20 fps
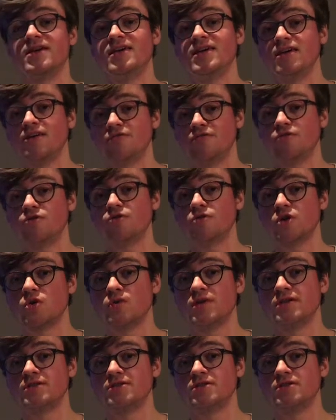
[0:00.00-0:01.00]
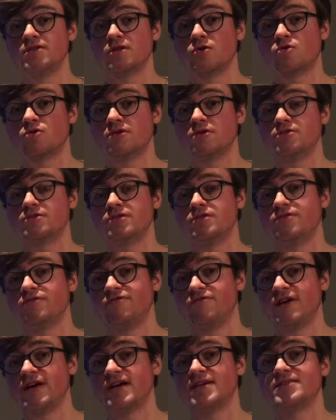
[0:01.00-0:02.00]
If you're going into a corner too
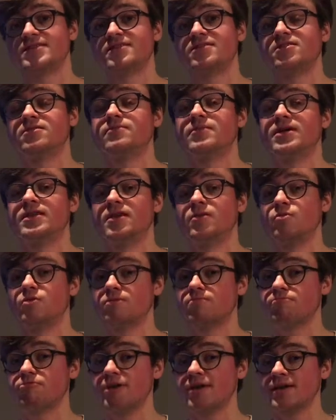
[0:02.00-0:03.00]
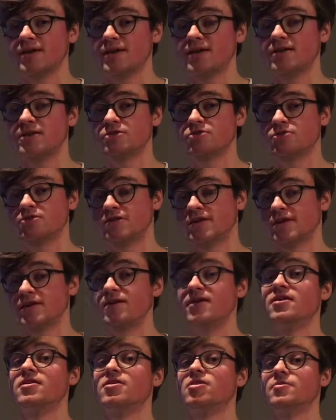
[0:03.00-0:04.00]
fast and combine that with braking and turning,
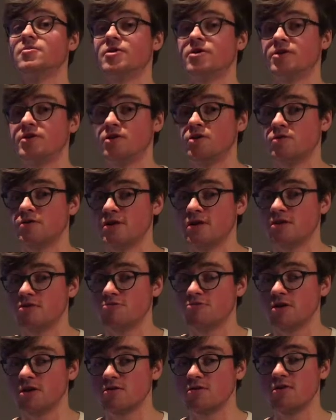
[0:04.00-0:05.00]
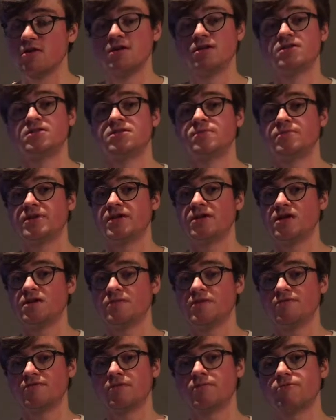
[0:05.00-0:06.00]
thereby unloading the rear, simply
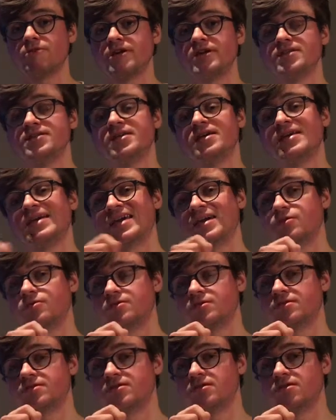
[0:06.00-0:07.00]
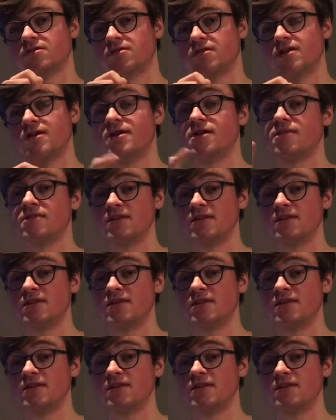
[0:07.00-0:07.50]
come off the brakes, counter steer.